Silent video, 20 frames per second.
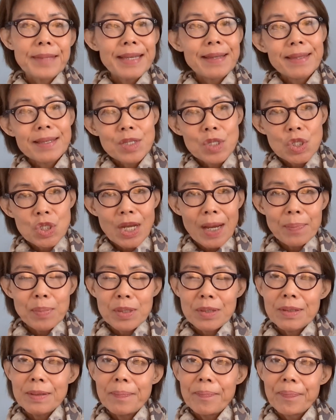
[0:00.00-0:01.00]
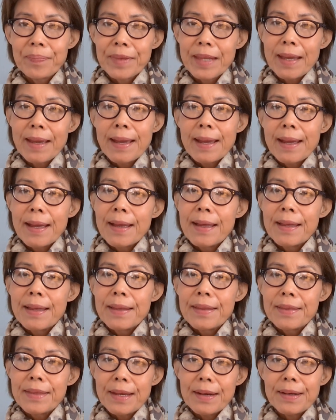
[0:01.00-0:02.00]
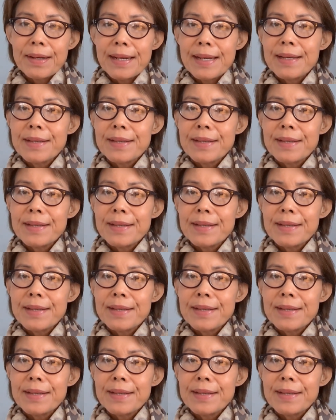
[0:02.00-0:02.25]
In this chapter, there